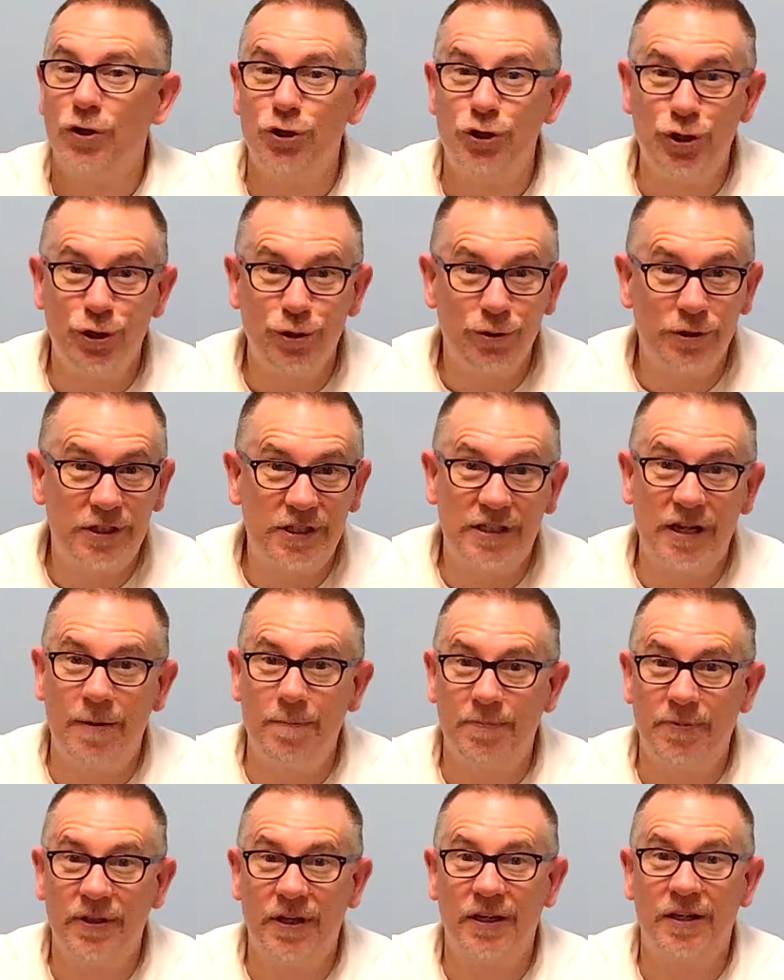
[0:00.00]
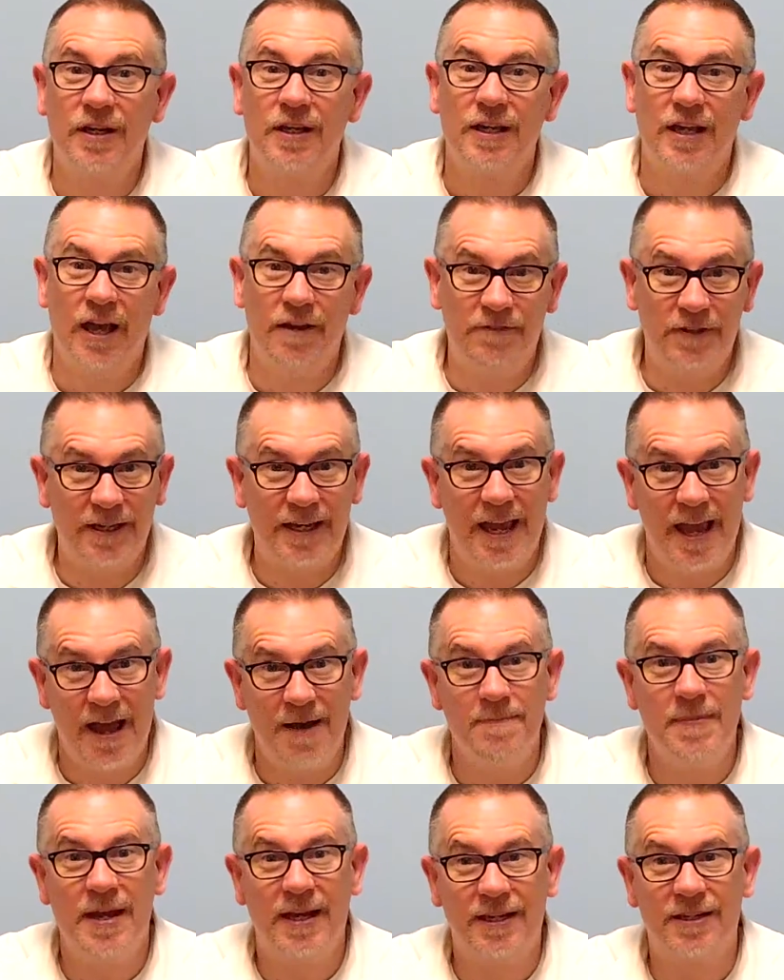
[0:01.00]
Do something if you
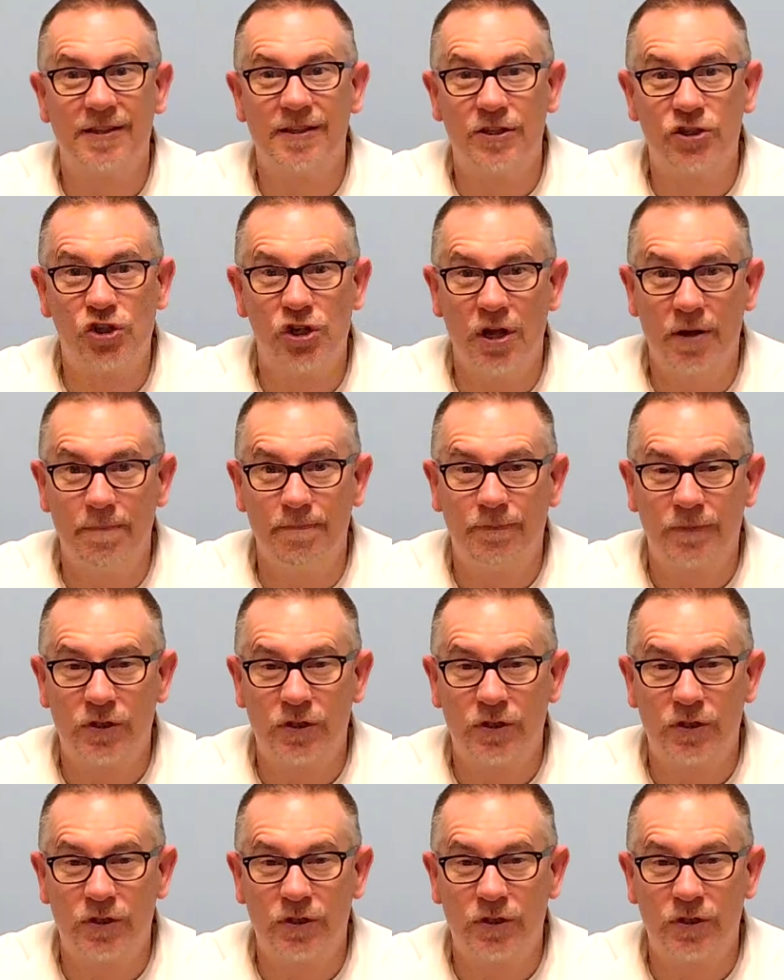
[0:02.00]
can't make it to the gym.